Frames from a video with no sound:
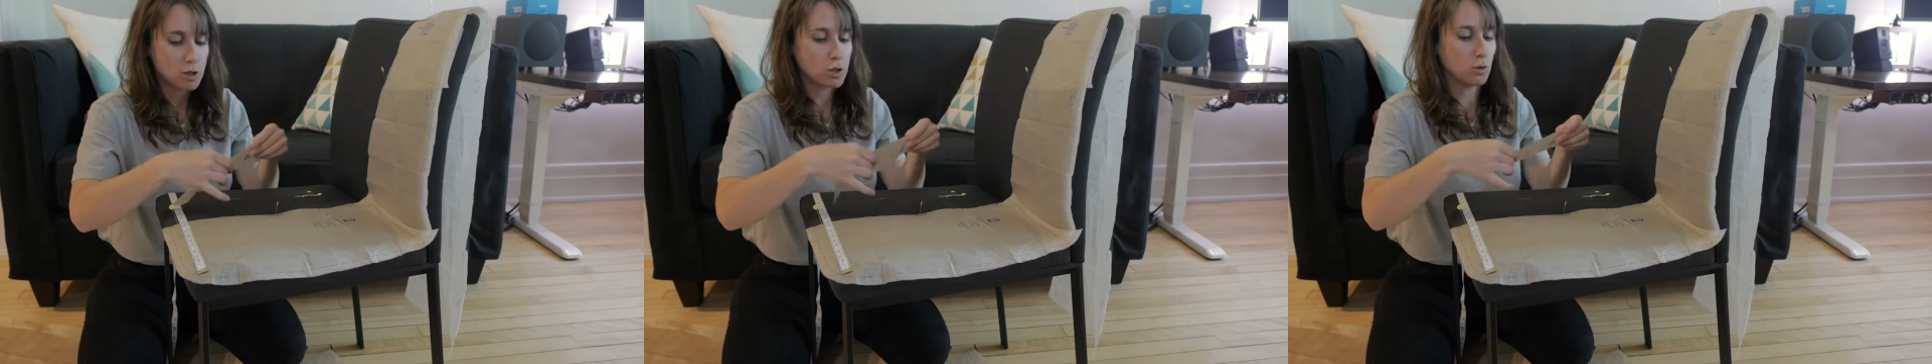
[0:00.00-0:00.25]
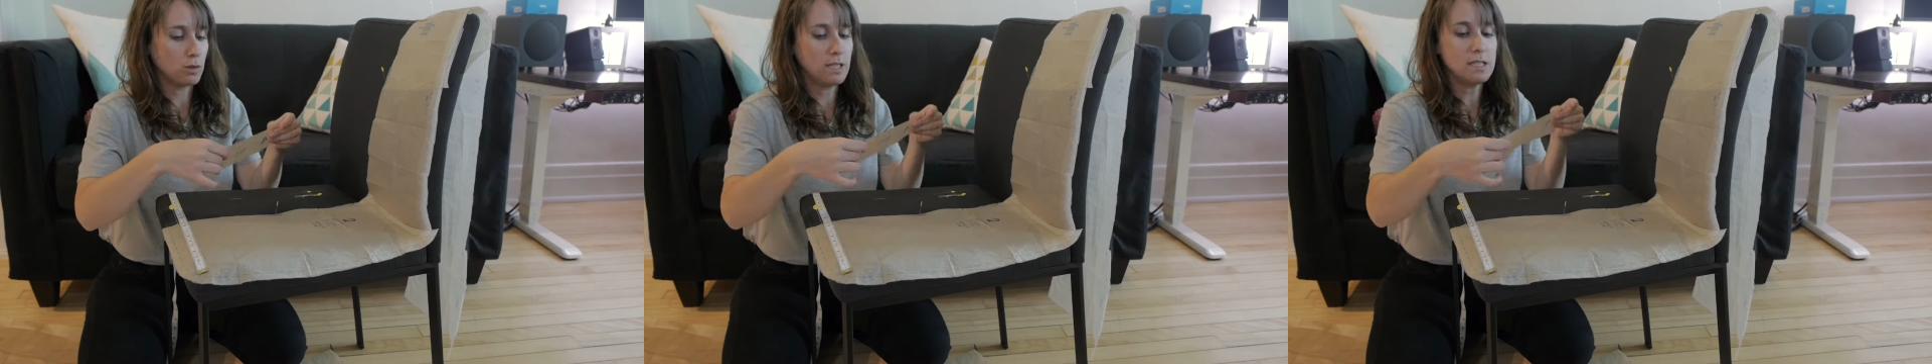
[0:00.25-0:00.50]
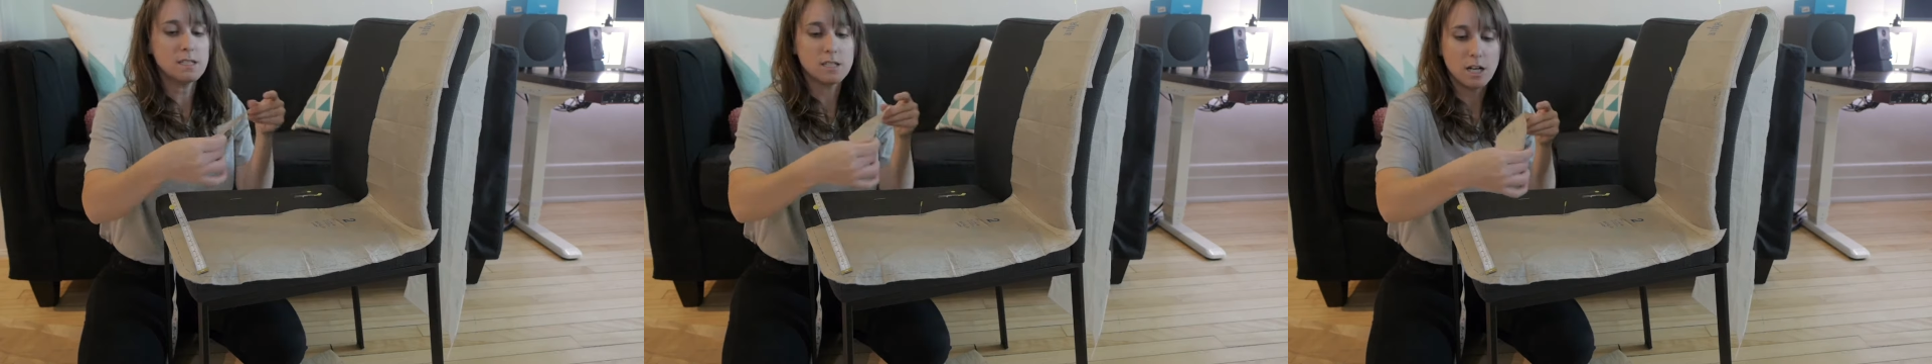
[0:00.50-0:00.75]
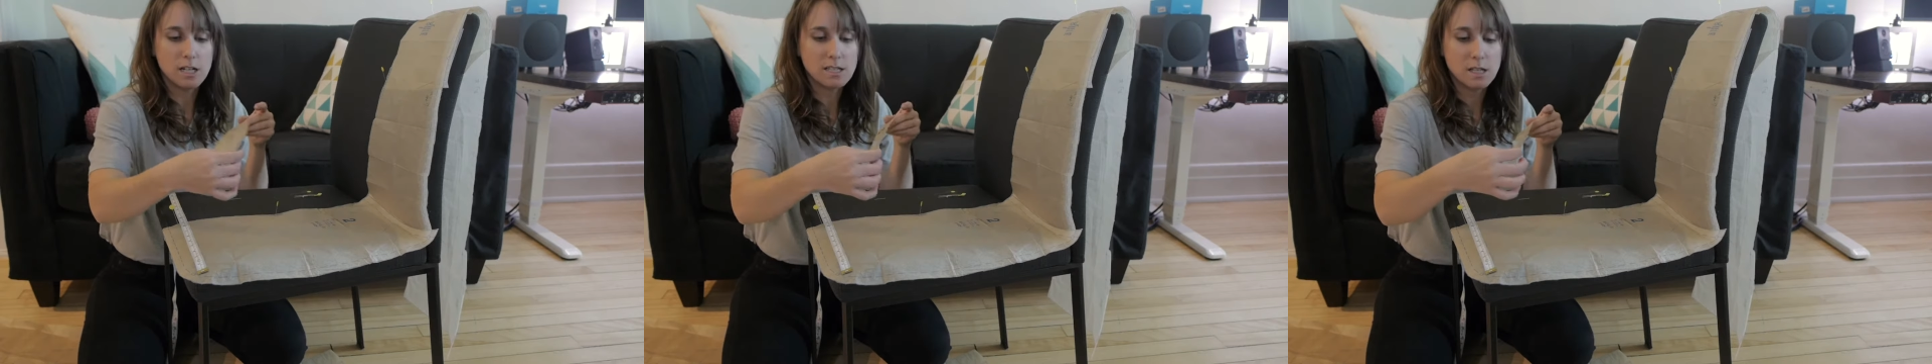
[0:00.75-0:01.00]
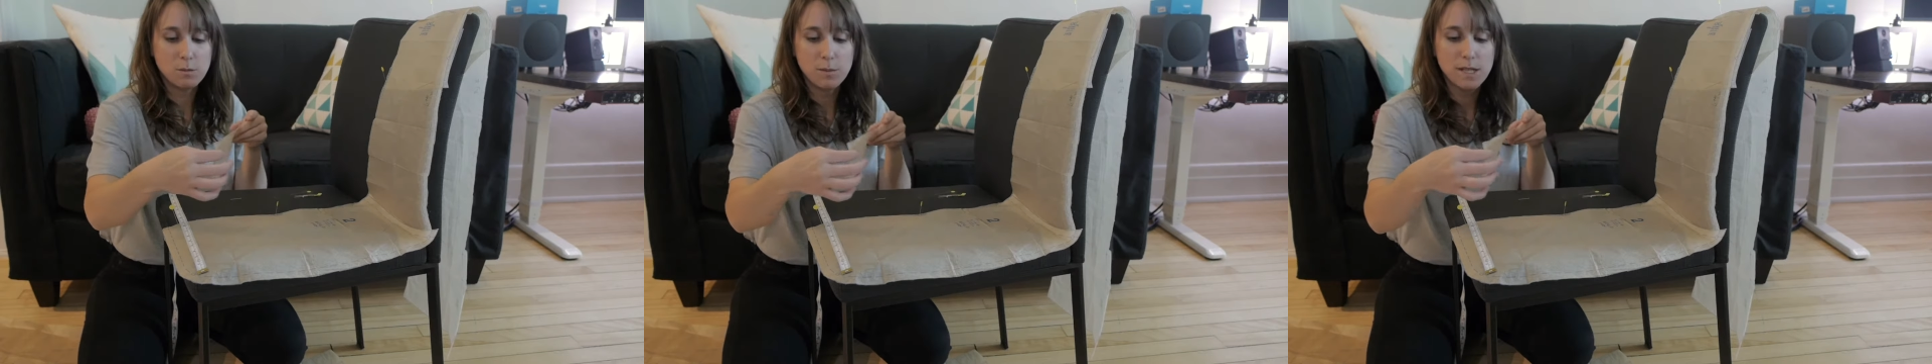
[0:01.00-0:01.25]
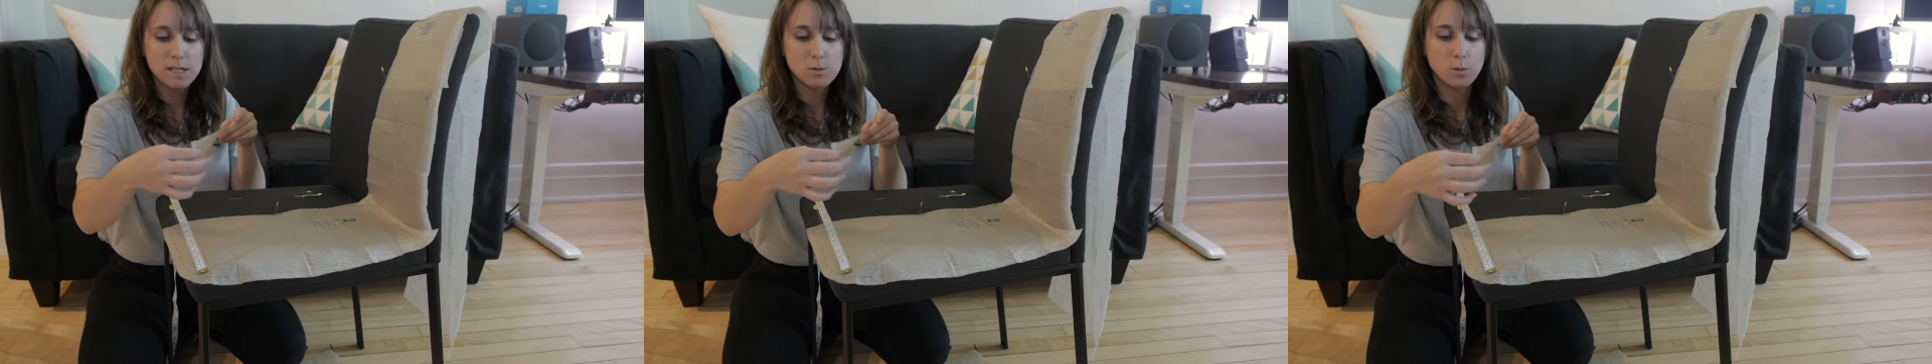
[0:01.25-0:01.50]
So these gusset
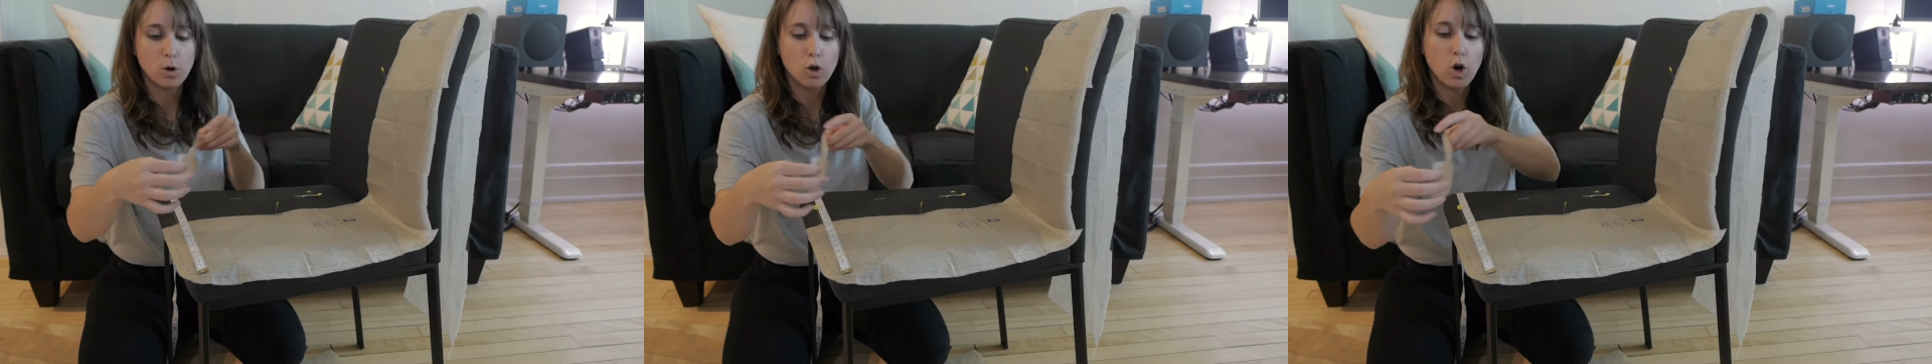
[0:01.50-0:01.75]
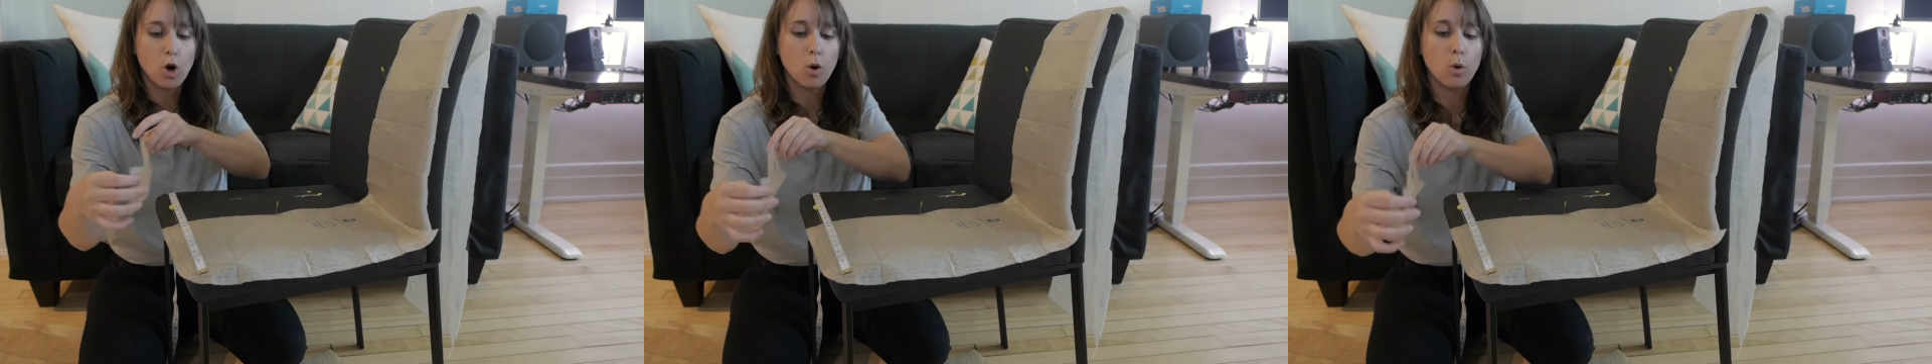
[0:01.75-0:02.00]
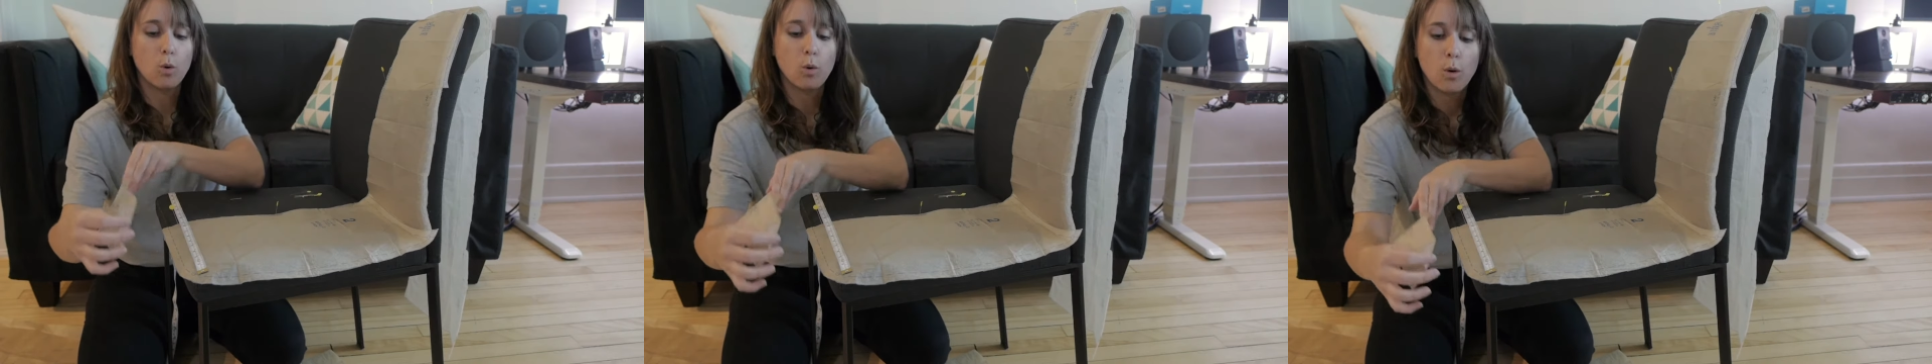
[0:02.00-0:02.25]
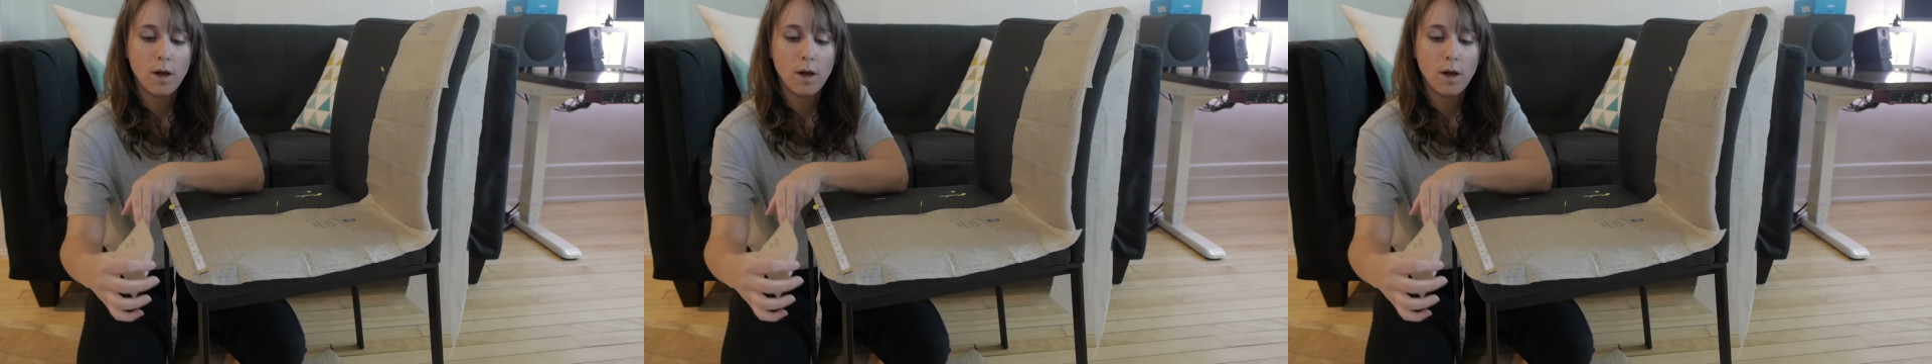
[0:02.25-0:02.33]
pieces will go